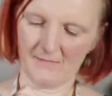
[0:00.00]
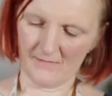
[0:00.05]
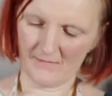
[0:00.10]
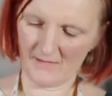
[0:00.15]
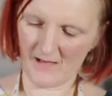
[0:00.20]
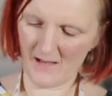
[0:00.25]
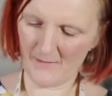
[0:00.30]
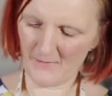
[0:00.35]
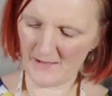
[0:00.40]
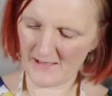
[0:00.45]

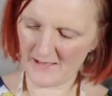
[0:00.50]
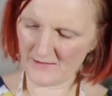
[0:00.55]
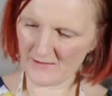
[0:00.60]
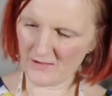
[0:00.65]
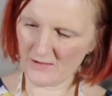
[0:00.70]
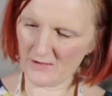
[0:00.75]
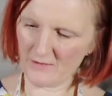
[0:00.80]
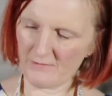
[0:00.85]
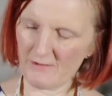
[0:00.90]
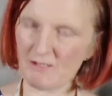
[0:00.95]
Emily
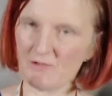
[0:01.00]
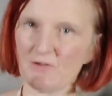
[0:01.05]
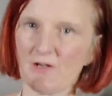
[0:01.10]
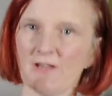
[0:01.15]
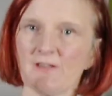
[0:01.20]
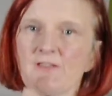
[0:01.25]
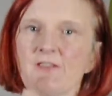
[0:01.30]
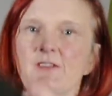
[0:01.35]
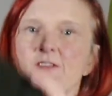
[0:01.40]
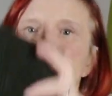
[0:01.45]
Dungaree
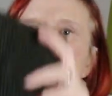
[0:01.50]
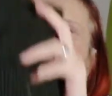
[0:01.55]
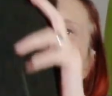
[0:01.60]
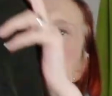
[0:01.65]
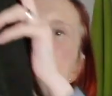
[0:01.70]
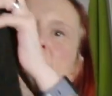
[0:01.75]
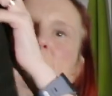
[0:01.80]
dresses.